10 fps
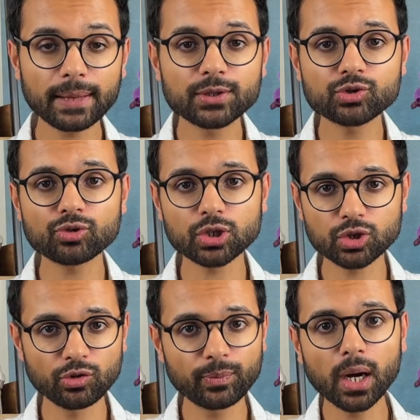the
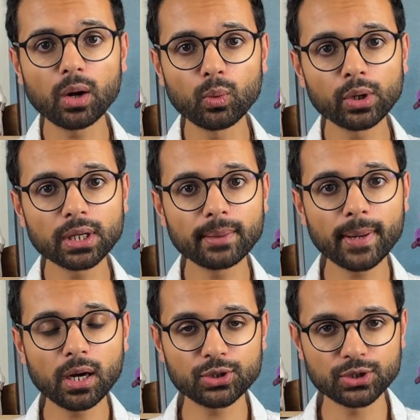structure of Part 1 and
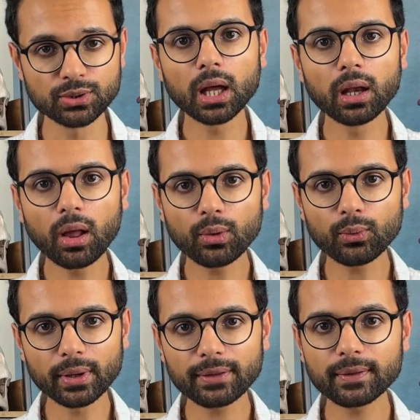Part 2, along
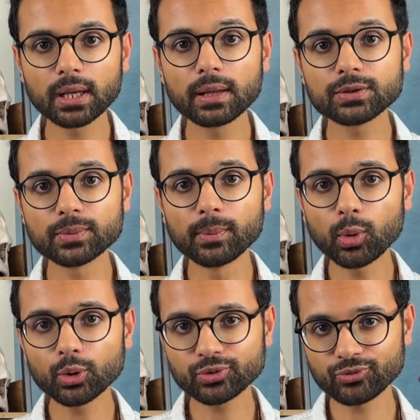with some
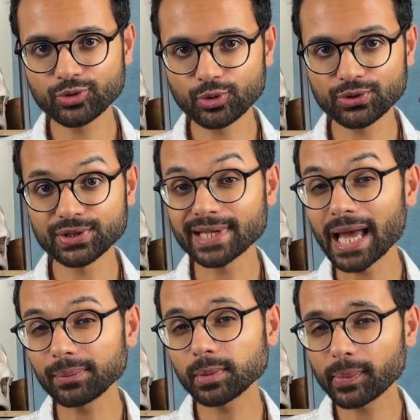important resources to
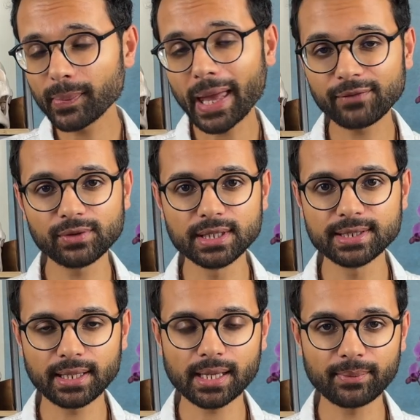help you prepare for these
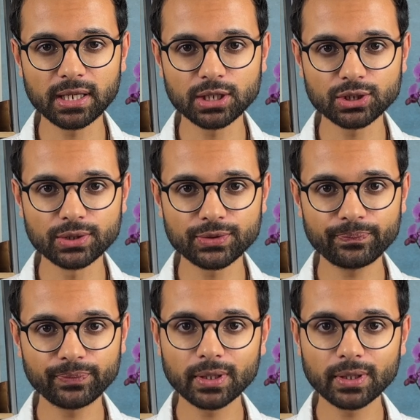examinations.